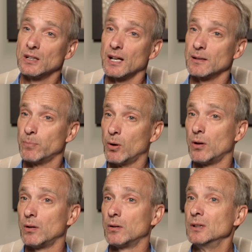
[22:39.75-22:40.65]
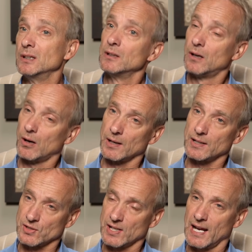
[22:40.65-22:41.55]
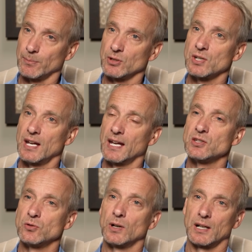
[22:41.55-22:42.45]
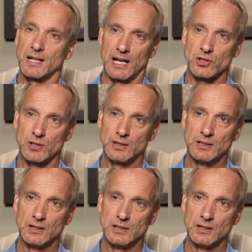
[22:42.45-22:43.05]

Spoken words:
like Paul already established, as to a connection.